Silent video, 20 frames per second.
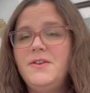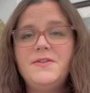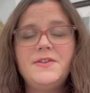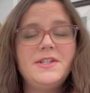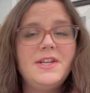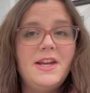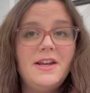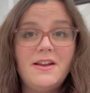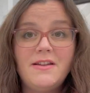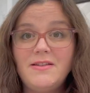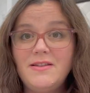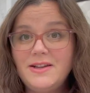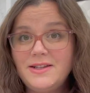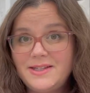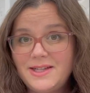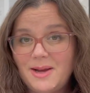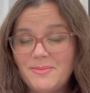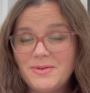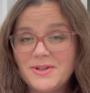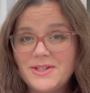you've seen
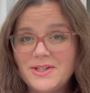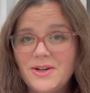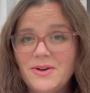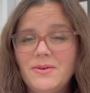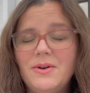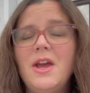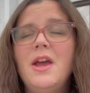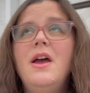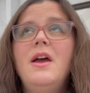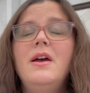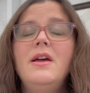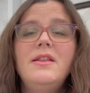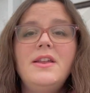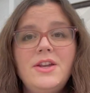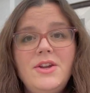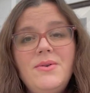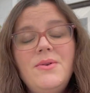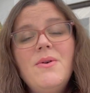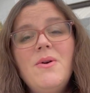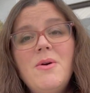this episode,
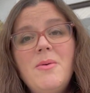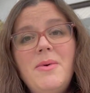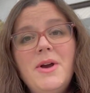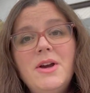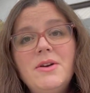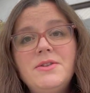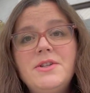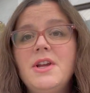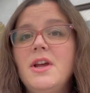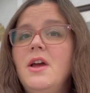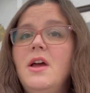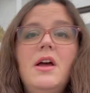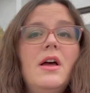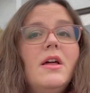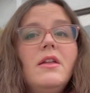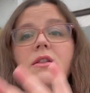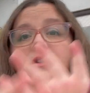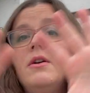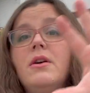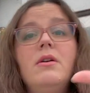then you know about
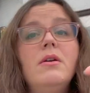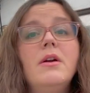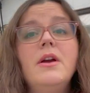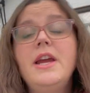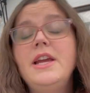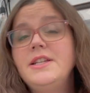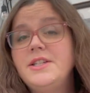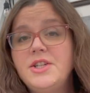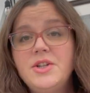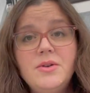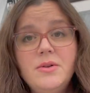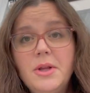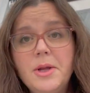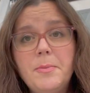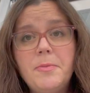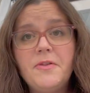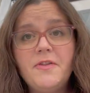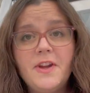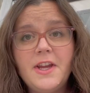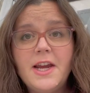the great
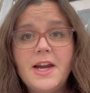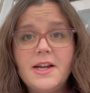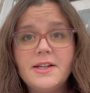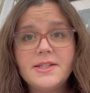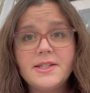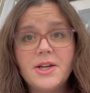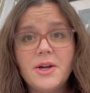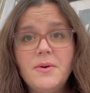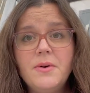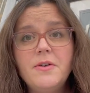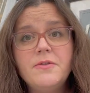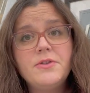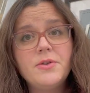tulip fiasco of